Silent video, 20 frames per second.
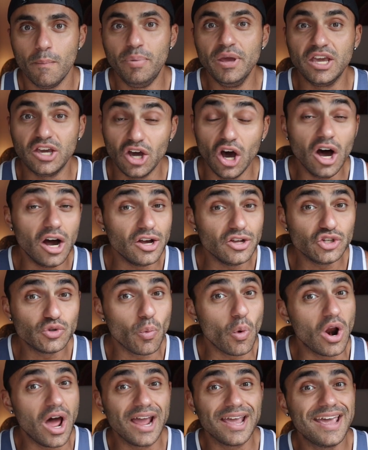Because
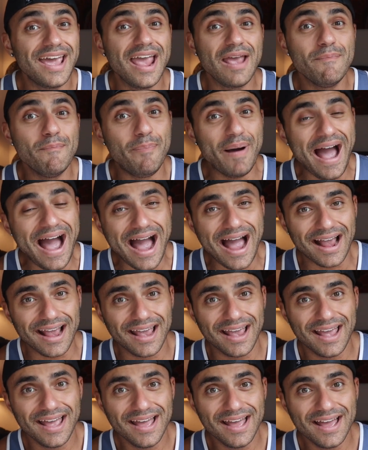when I came
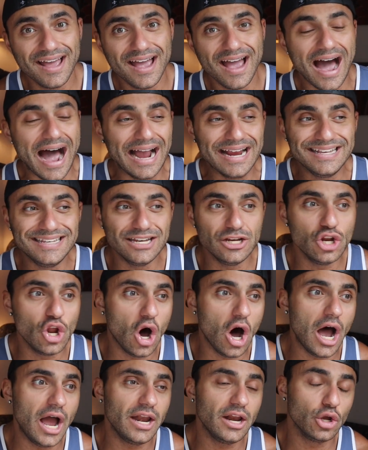back, I did
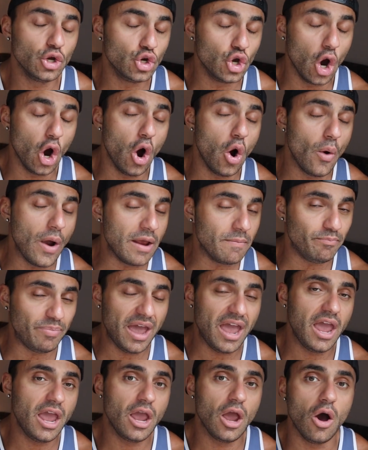not go and
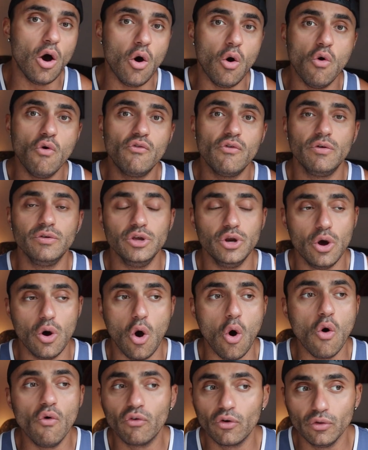pay, you
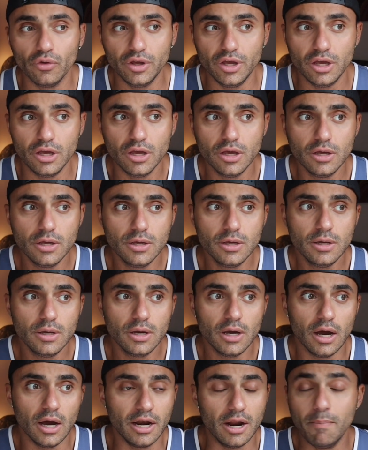know, overly
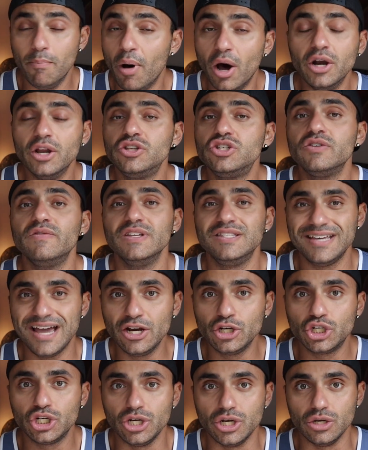an abundance of
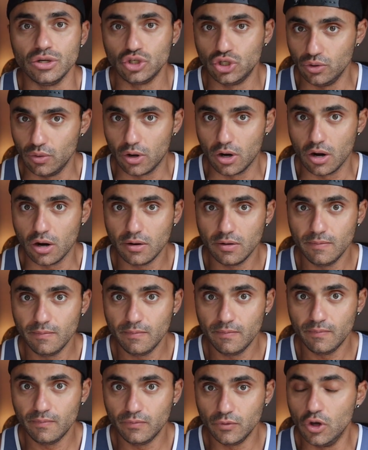attention to her.
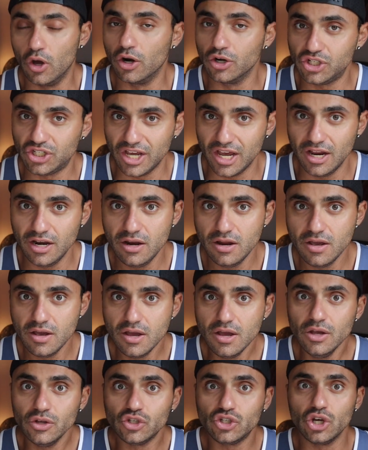You understand?
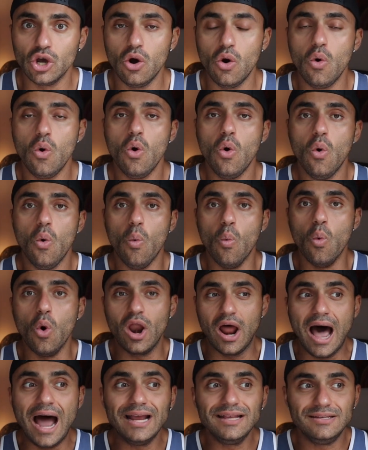So
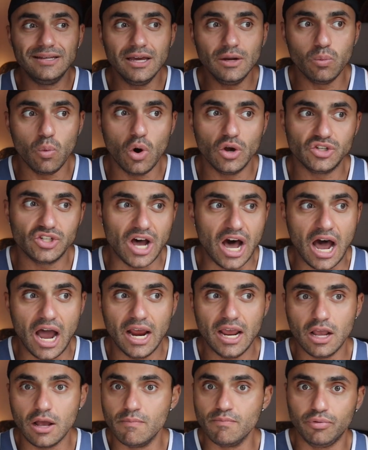what I did was
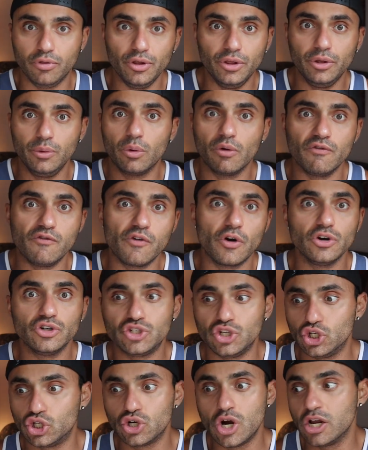I completely
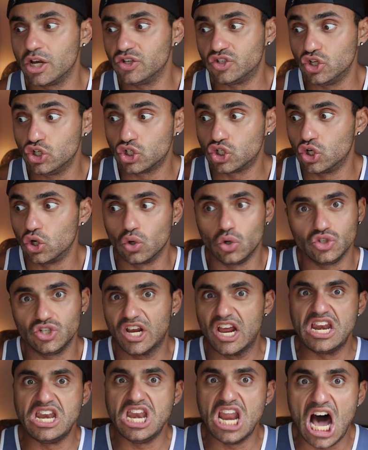reversed this trend, because this girl's
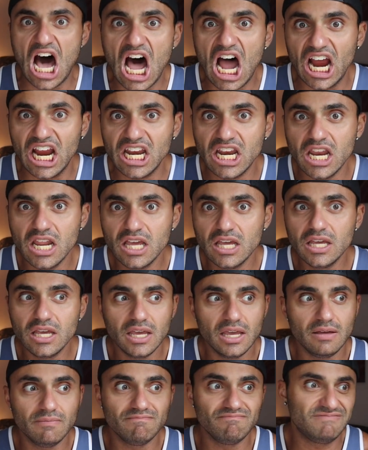like a nine,
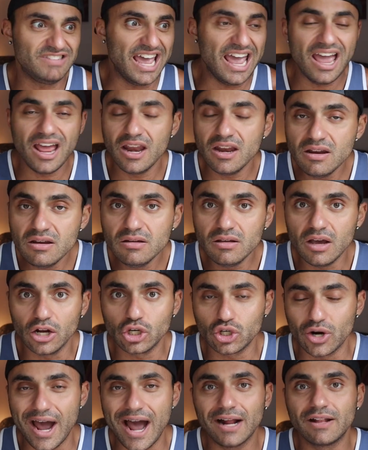ten
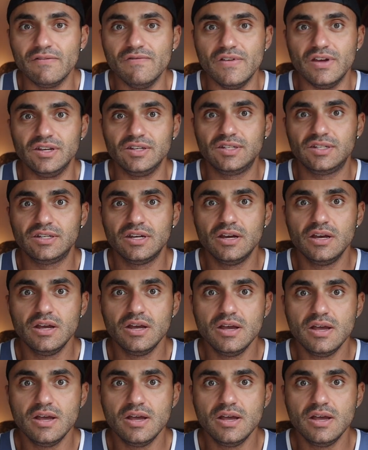attractiveness.